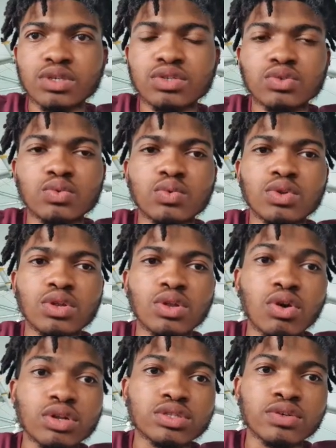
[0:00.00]
to
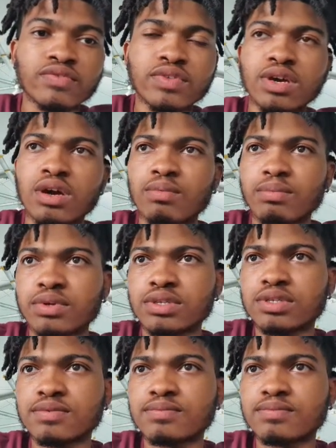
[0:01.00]
naught of the
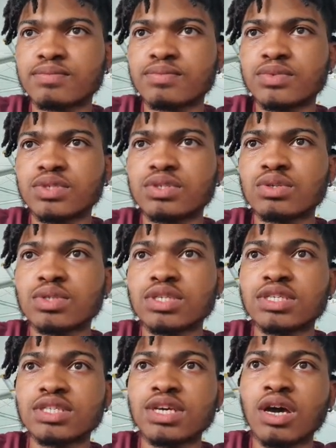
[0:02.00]
output. So
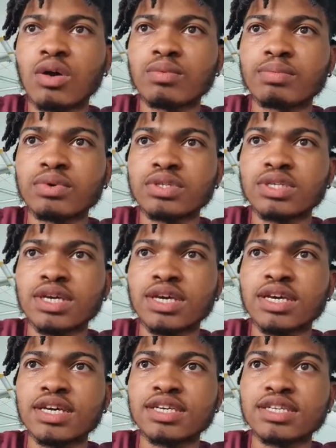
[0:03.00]
since the output
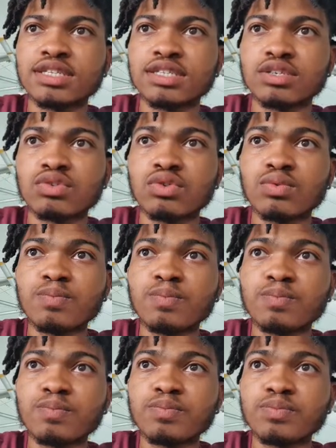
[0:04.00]
here is 0,
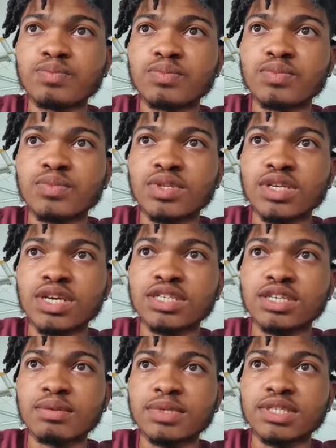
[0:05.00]
as
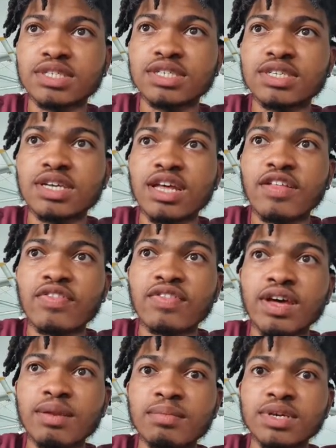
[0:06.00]
can be seen,
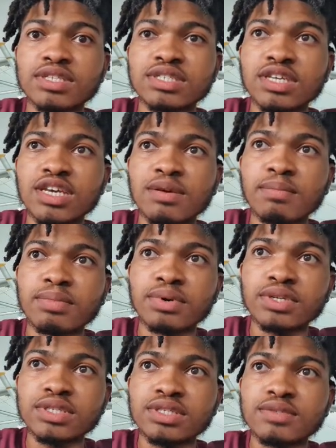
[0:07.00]
that means the
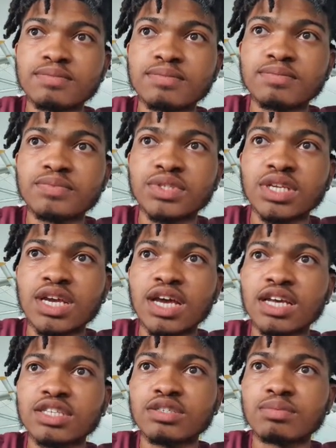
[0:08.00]
input
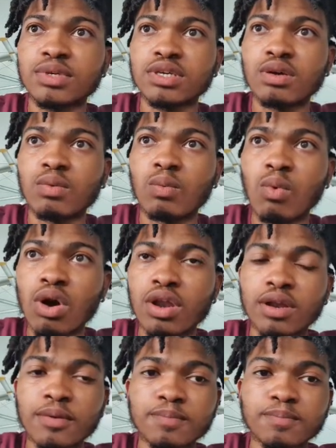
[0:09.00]
has to be 1.
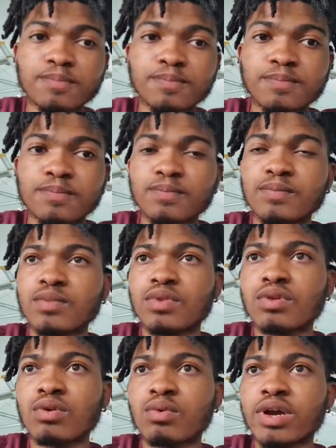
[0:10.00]

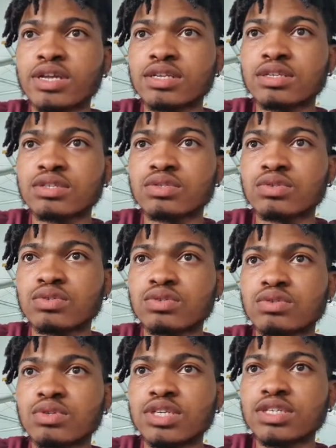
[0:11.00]
Alright, so to
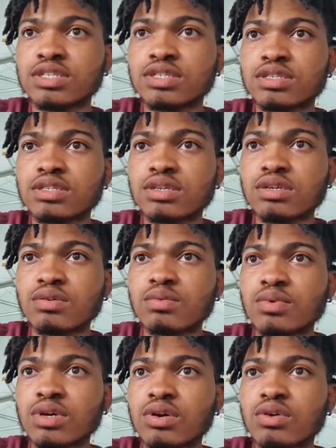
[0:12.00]
do this,
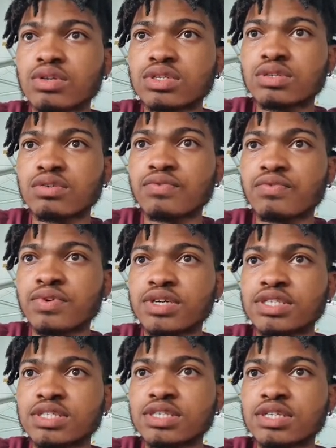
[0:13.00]
we are going to
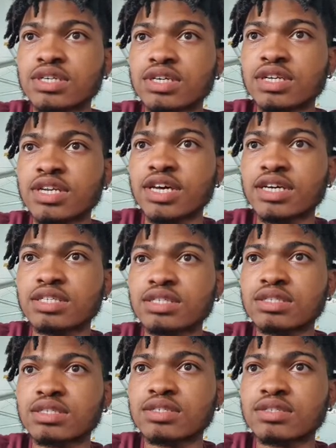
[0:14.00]
first connect